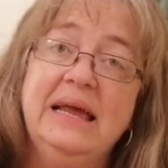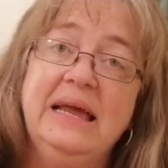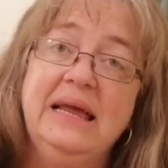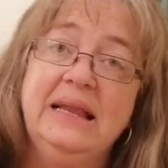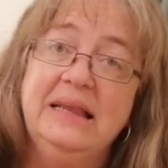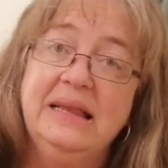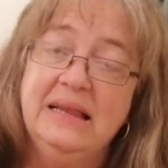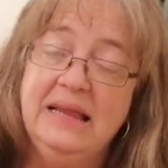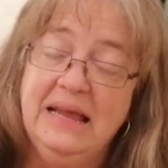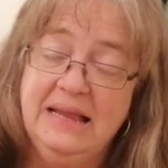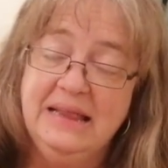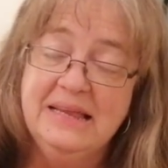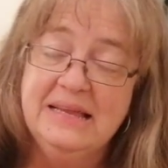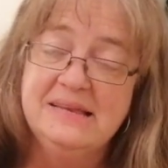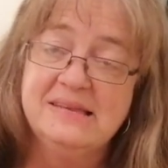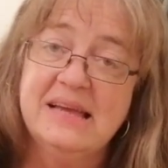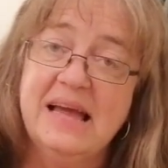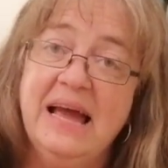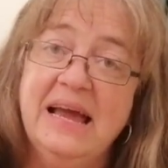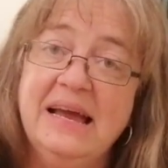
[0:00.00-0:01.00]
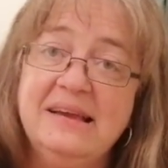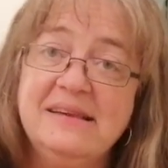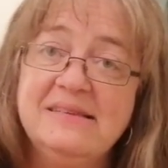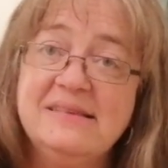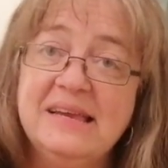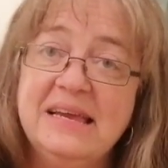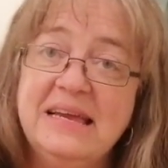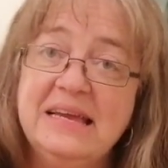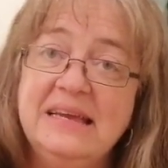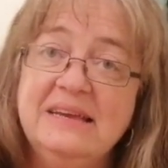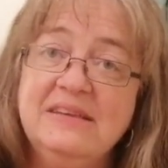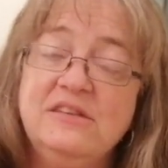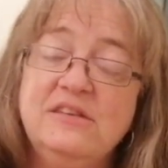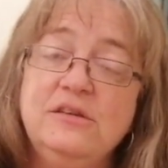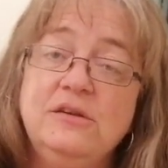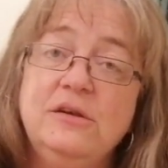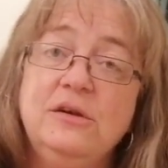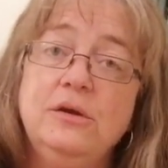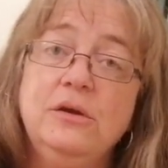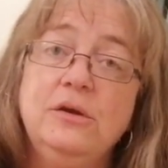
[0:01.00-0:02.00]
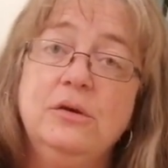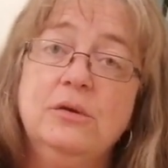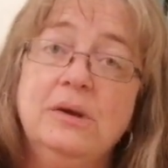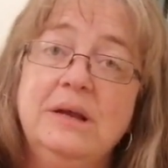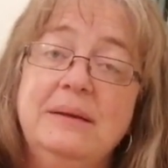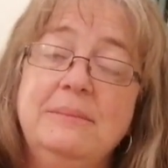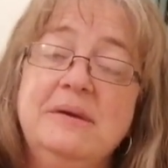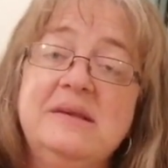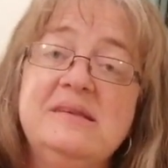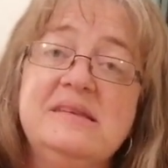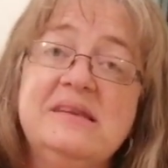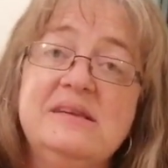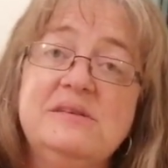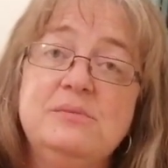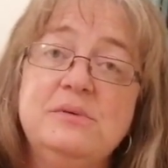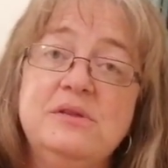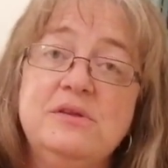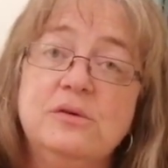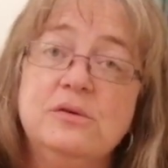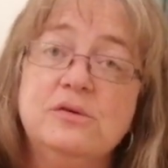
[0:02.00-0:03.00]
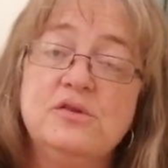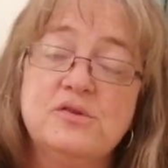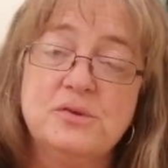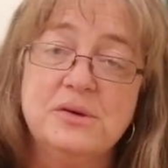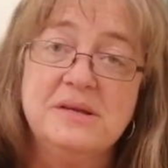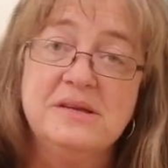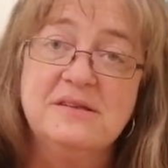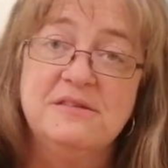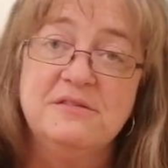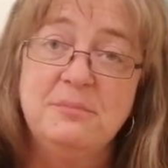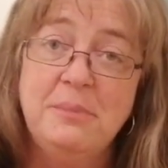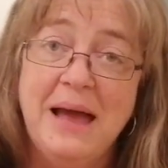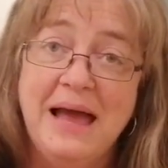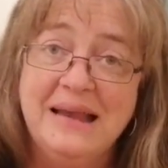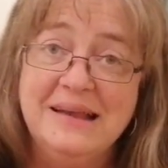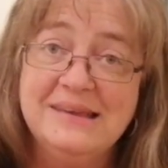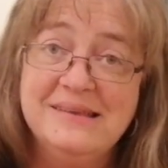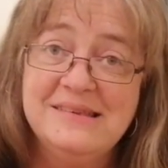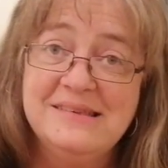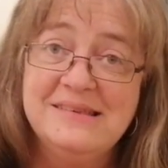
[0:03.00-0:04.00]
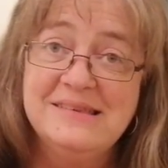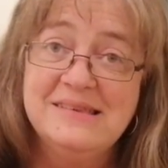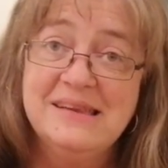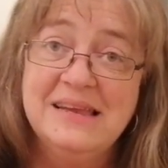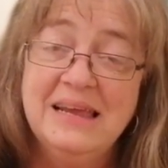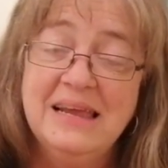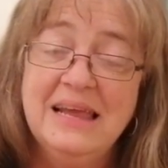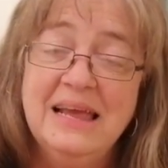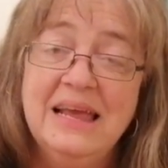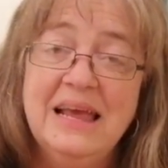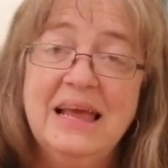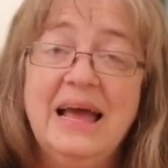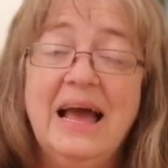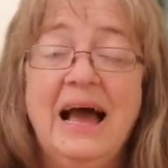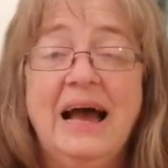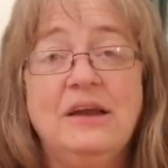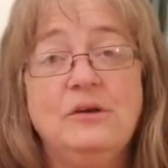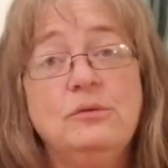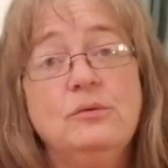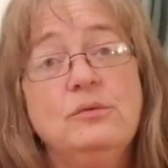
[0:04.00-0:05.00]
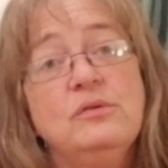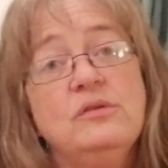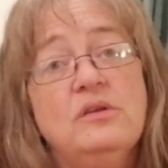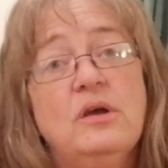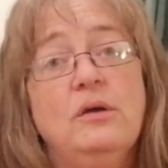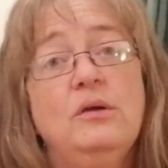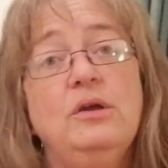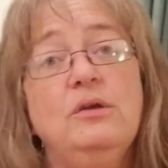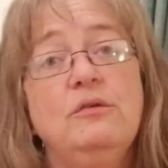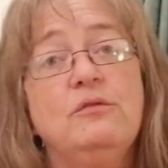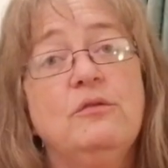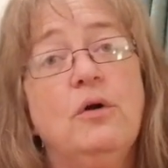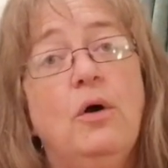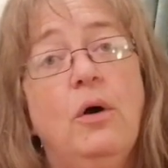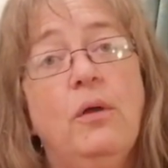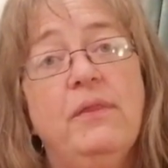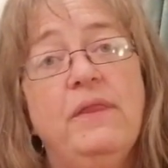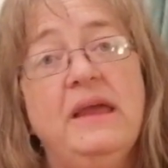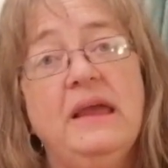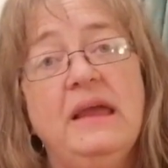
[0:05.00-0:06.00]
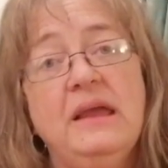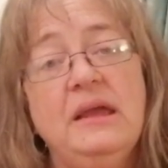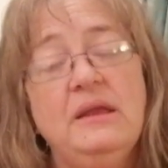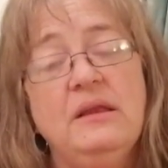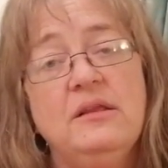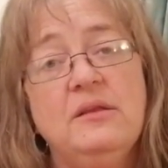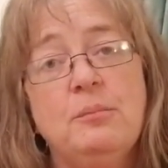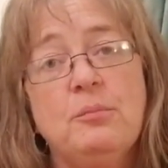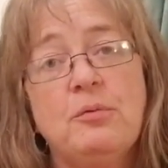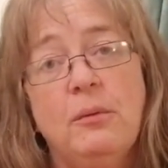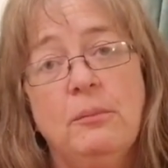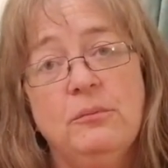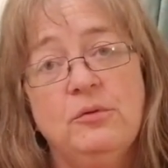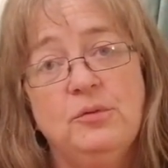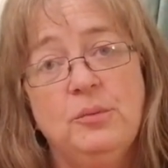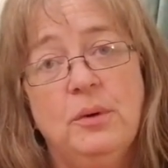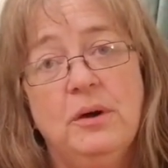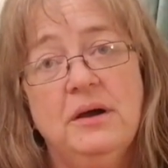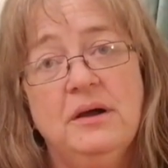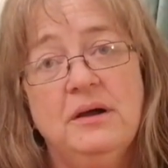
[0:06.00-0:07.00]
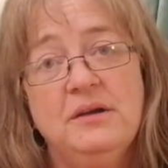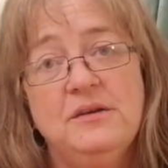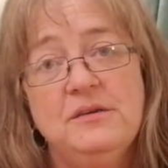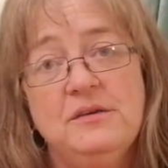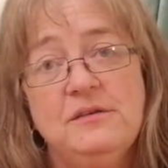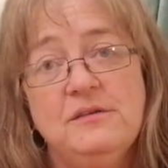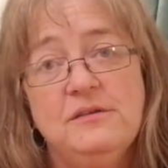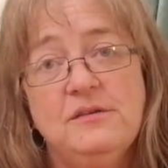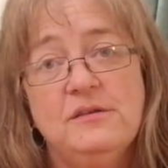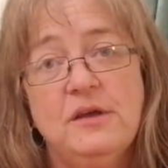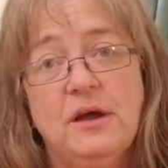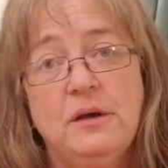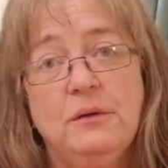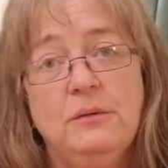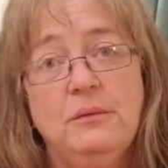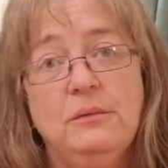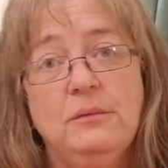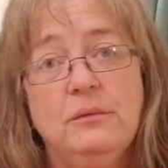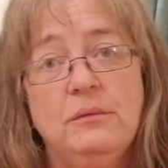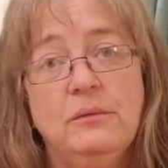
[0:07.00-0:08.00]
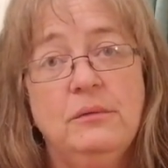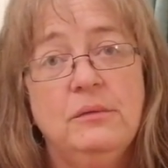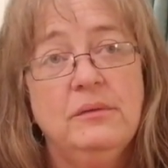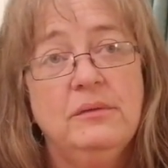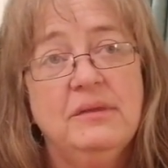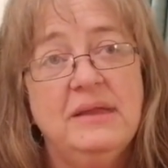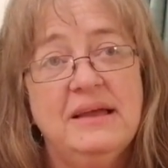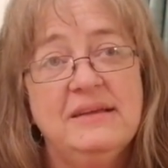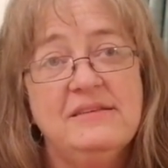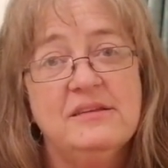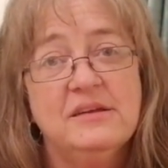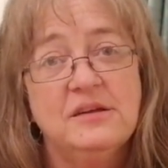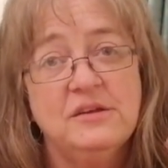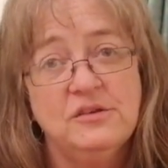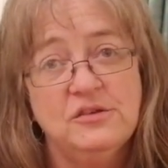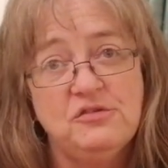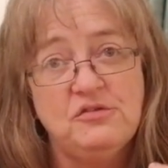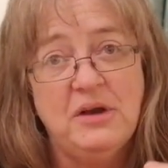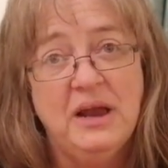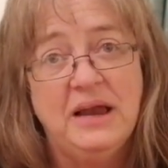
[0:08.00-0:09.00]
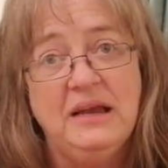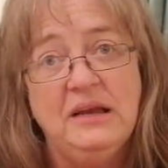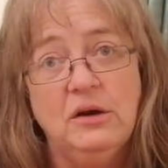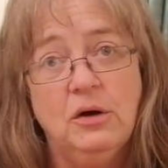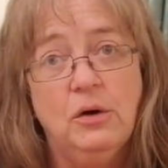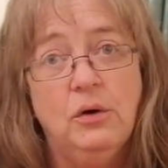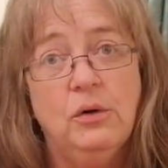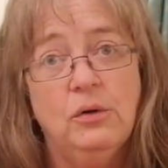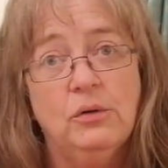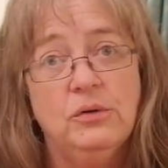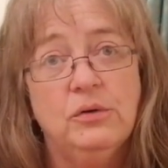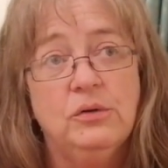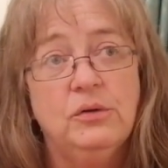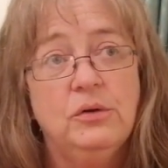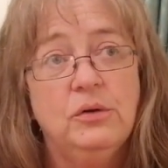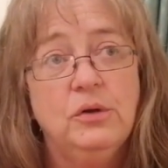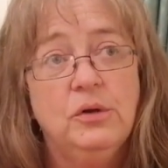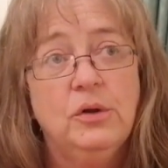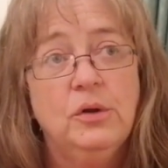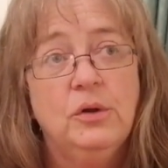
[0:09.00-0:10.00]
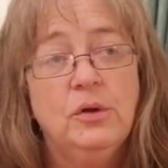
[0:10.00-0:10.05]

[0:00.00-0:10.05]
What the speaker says: in this case is you're limited with your choice of pens, and also you've got the prompt word, so there's a constraint on